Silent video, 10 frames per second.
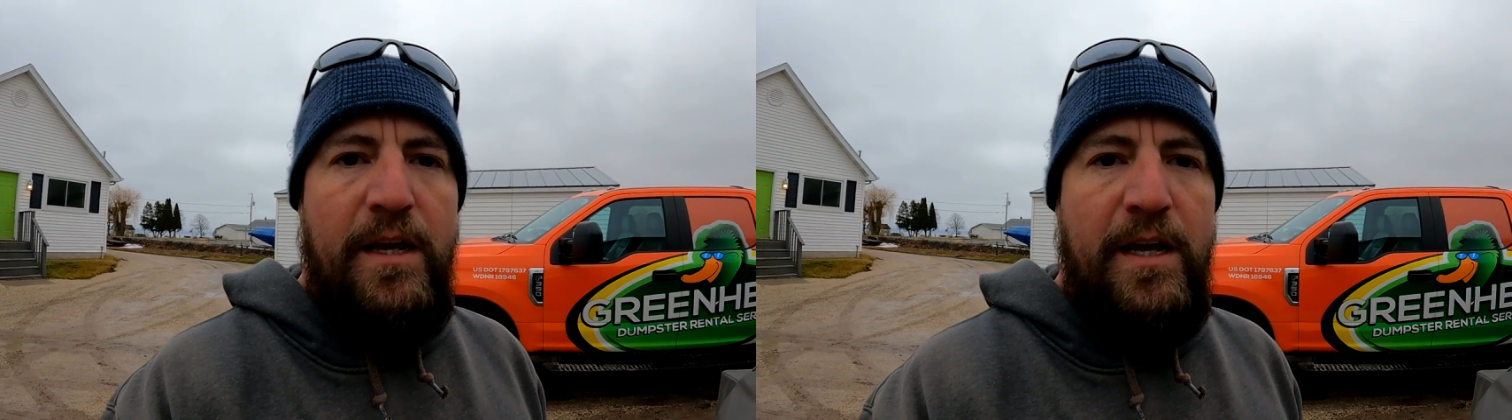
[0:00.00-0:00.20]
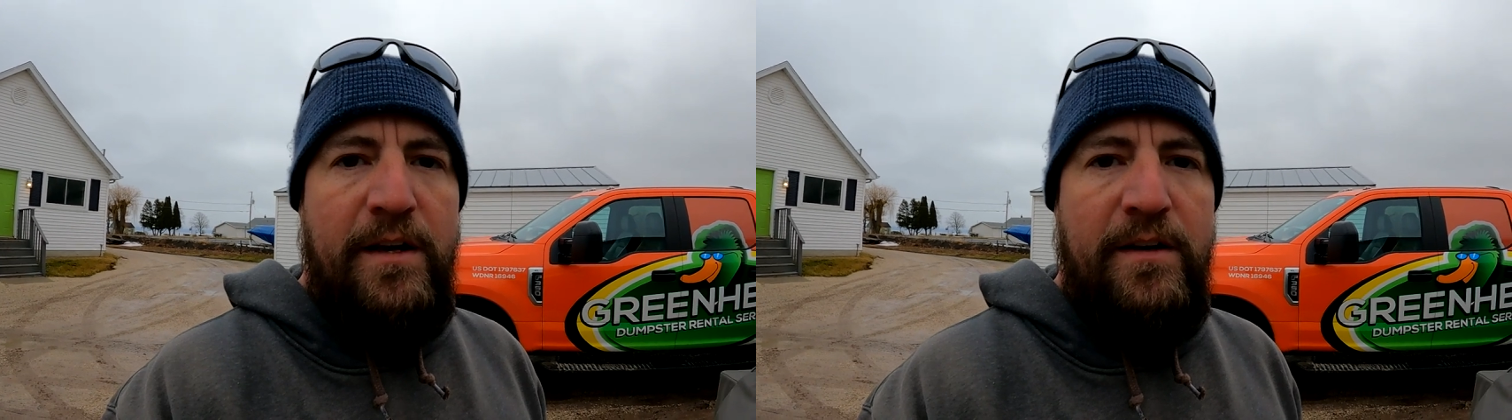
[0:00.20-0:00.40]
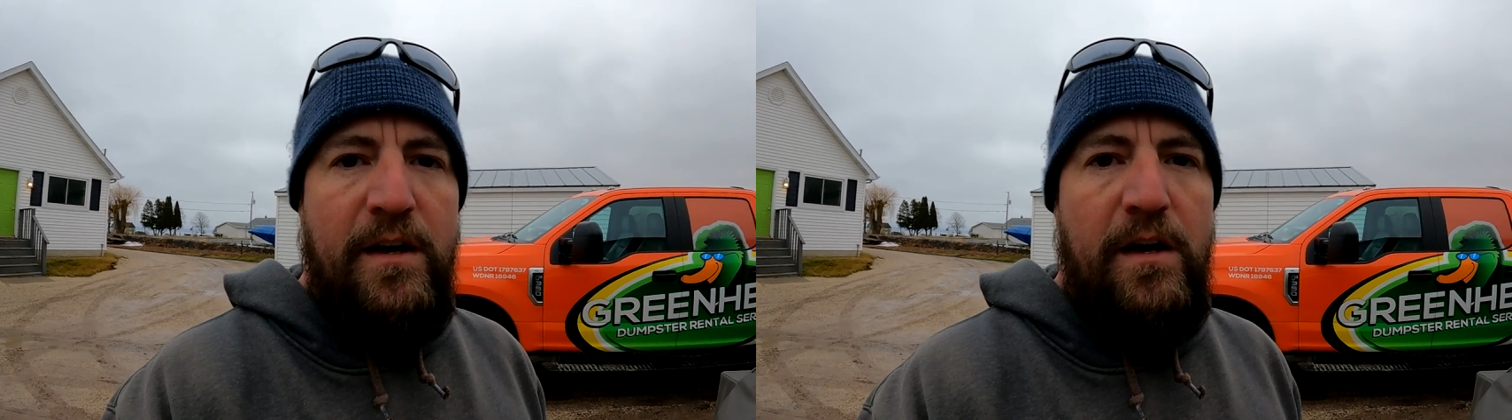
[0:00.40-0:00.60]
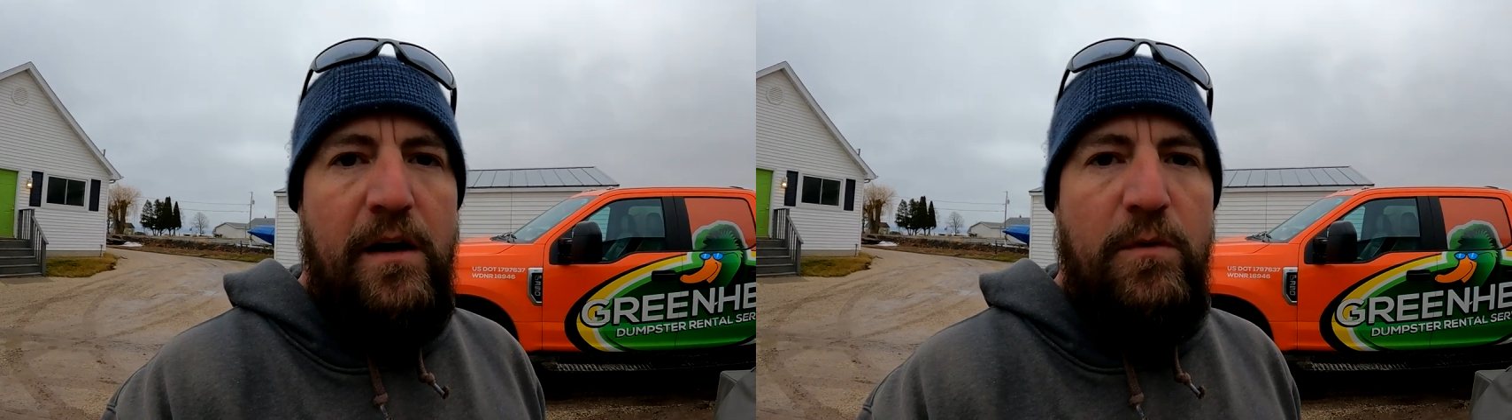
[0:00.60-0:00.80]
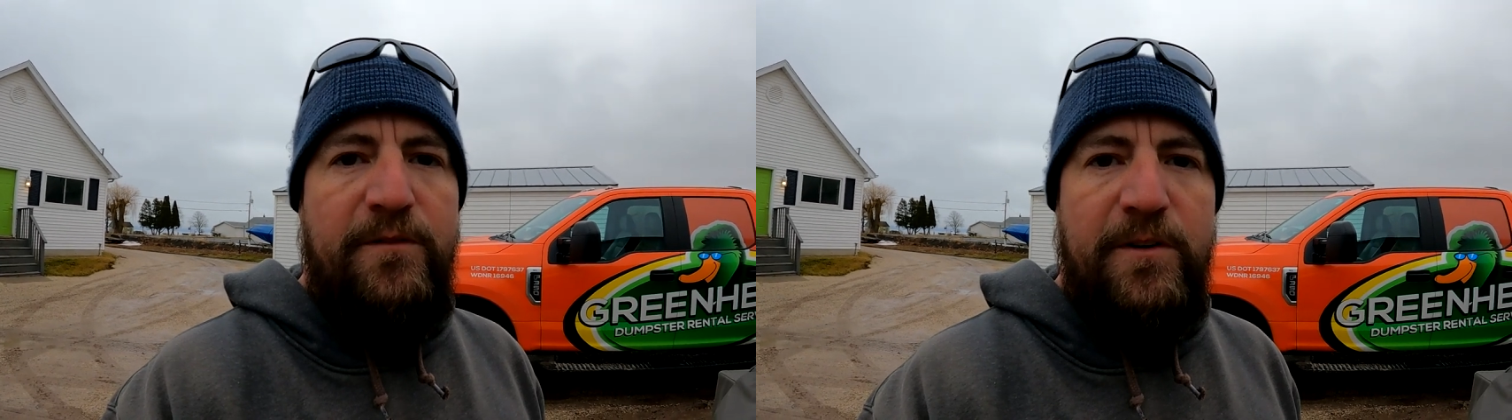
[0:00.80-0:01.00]
And
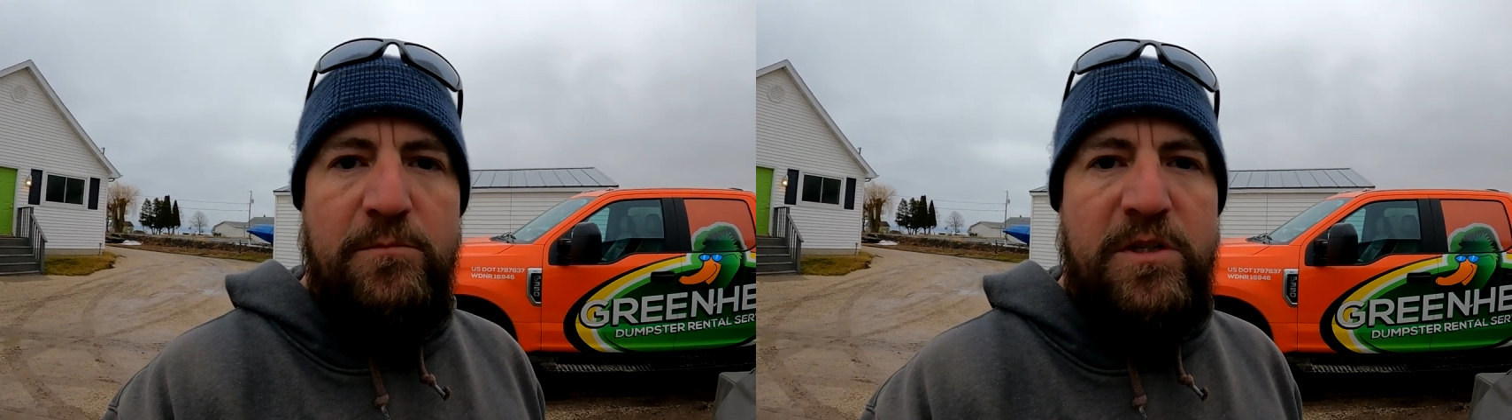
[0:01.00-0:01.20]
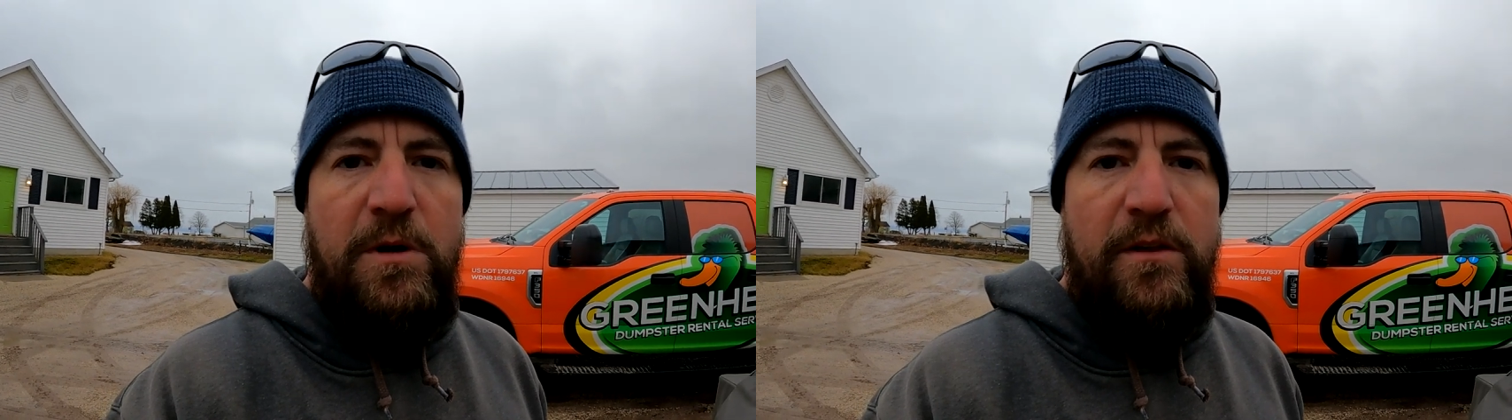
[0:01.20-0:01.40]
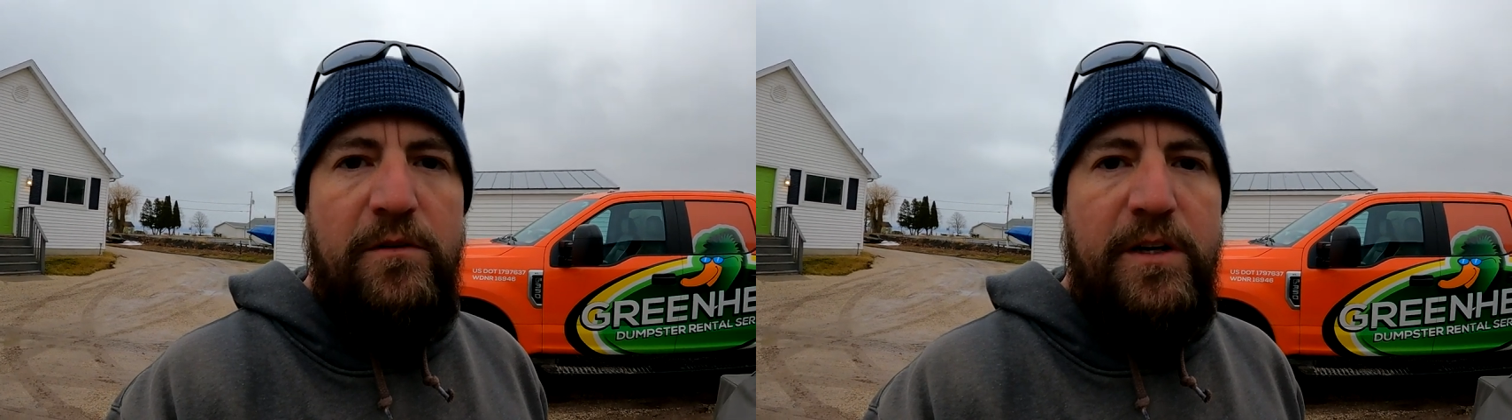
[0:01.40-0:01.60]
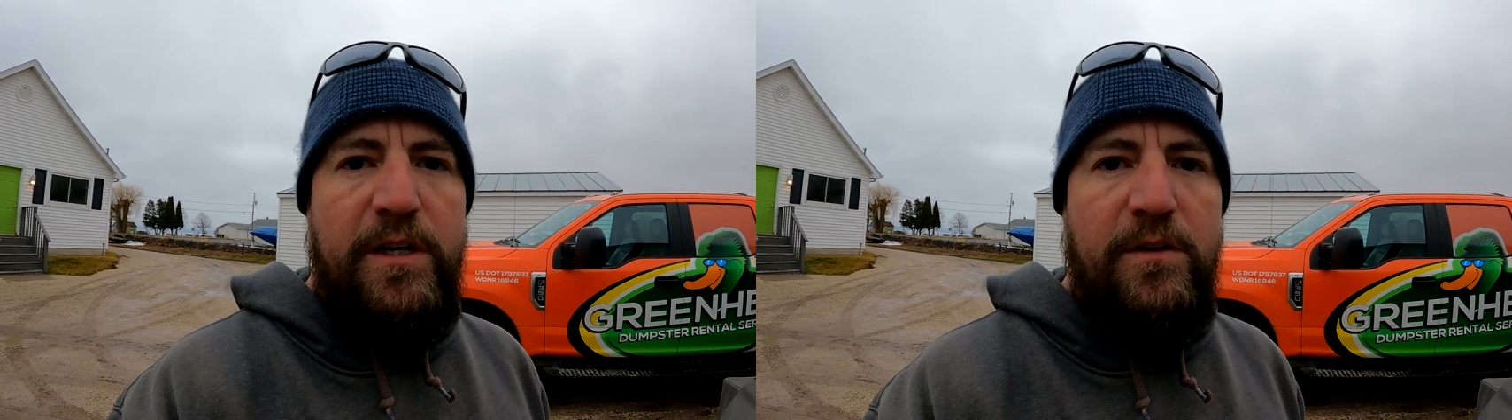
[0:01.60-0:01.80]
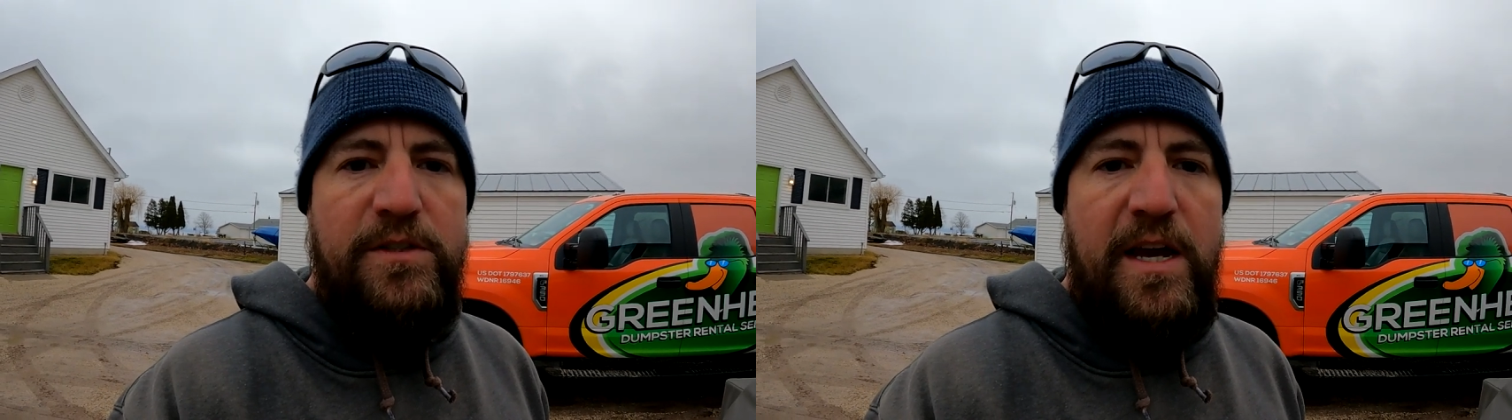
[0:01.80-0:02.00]
uh, we filmed some other
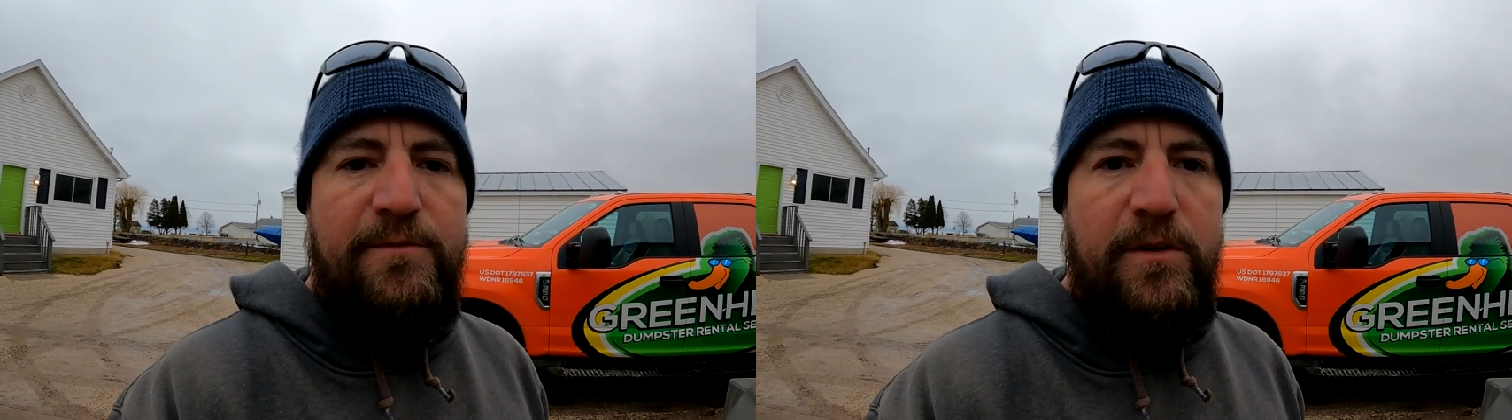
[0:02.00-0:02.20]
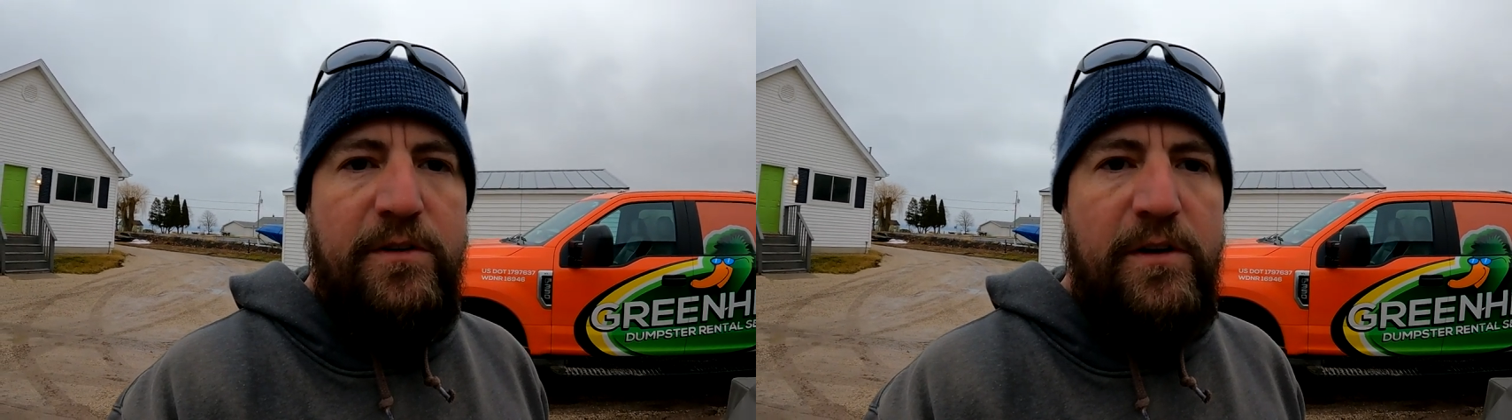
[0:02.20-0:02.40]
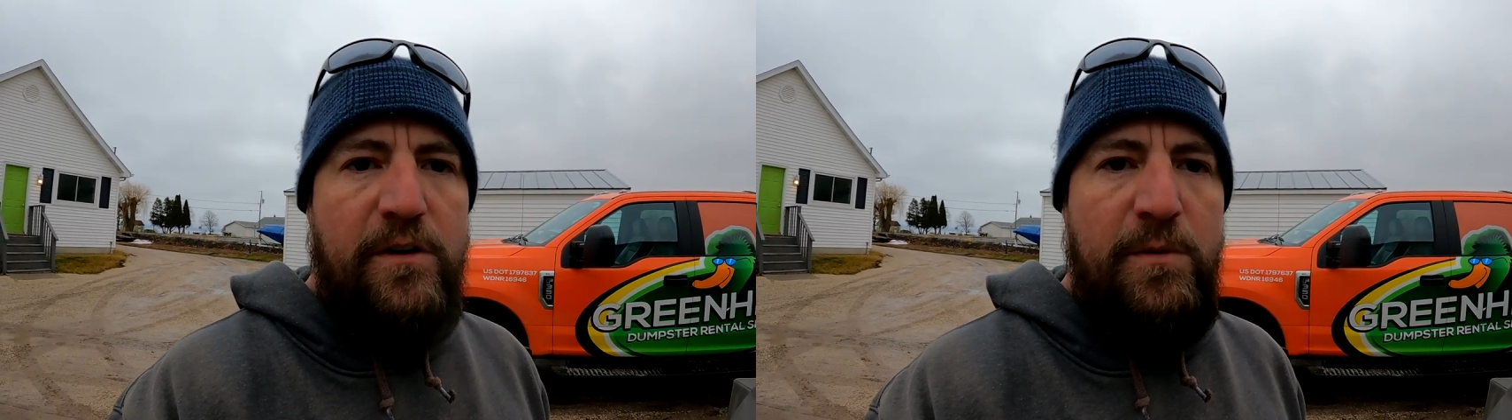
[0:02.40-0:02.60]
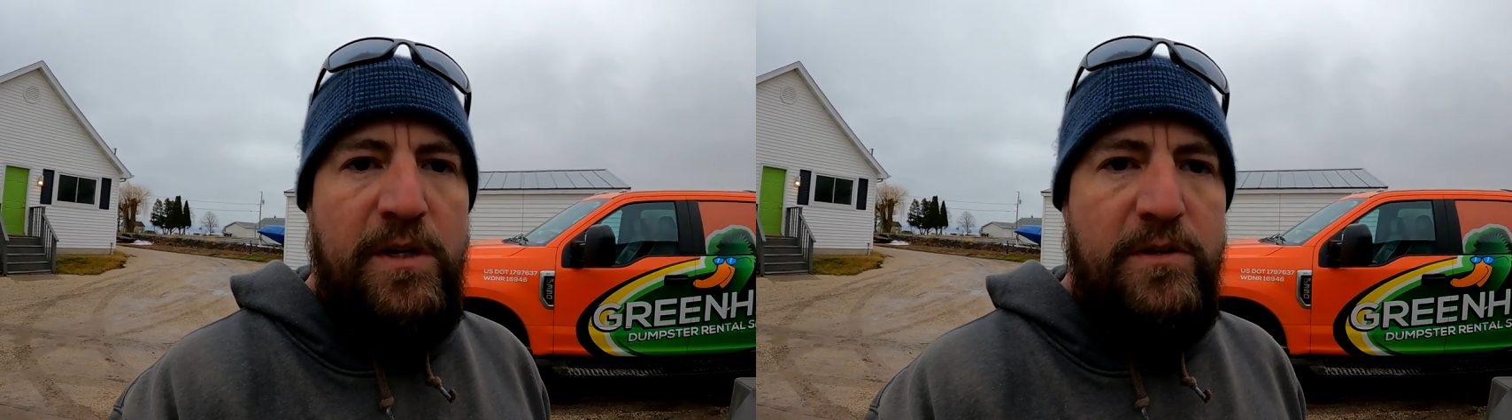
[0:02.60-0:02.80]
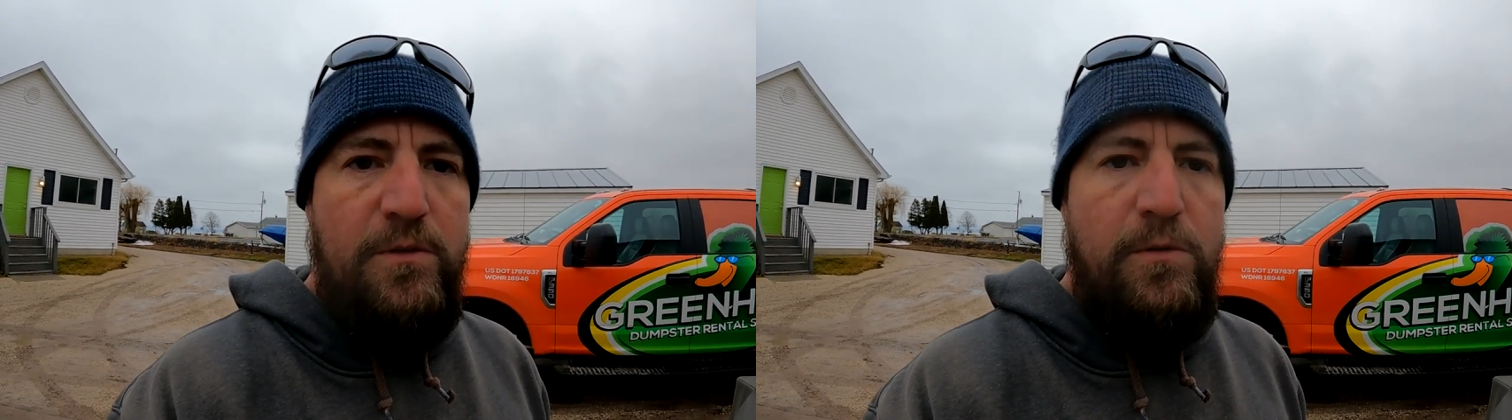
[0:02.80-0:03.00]
videos after the
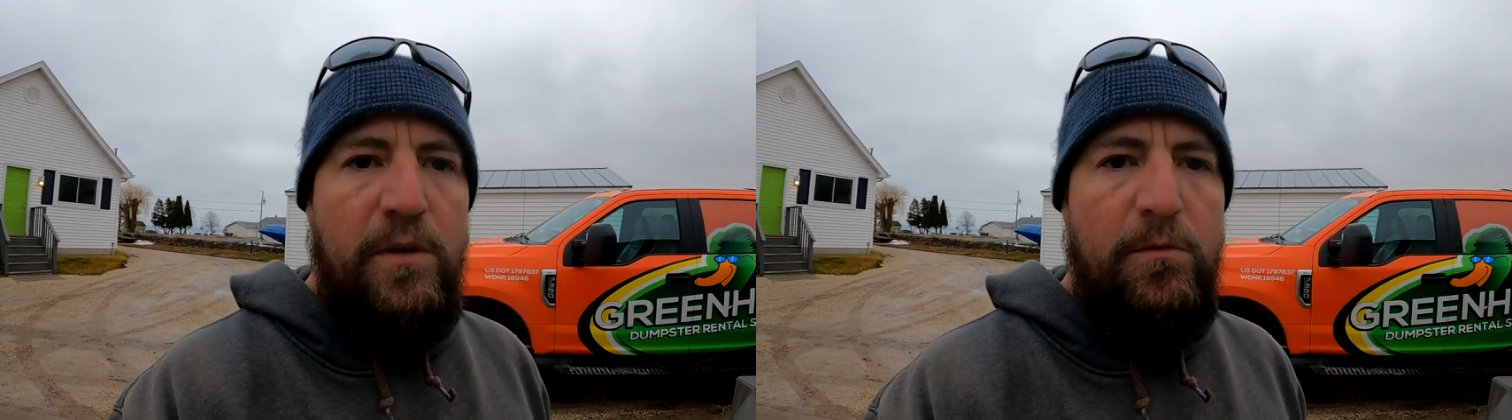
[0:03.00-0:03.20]
tournament too